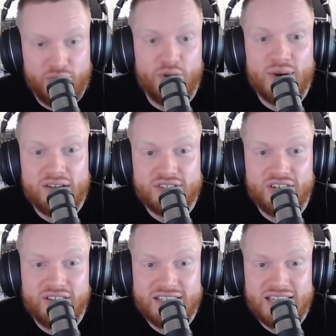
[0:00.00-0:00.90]
out there
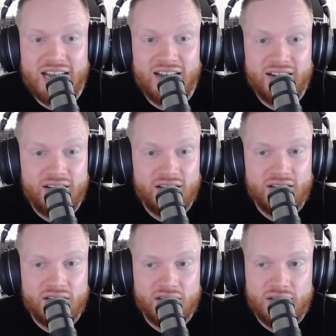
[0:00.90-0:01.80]
that's high.
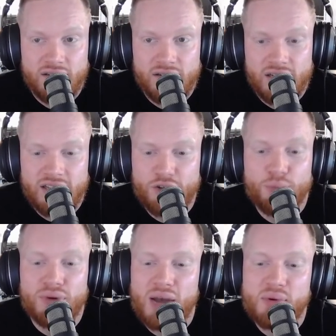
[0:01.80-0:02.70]
And they're
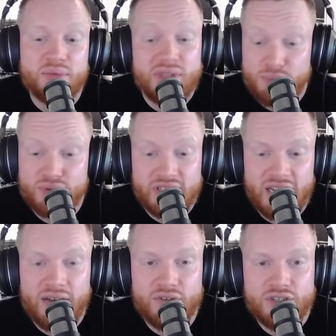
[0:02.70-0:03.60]
probably pretty average.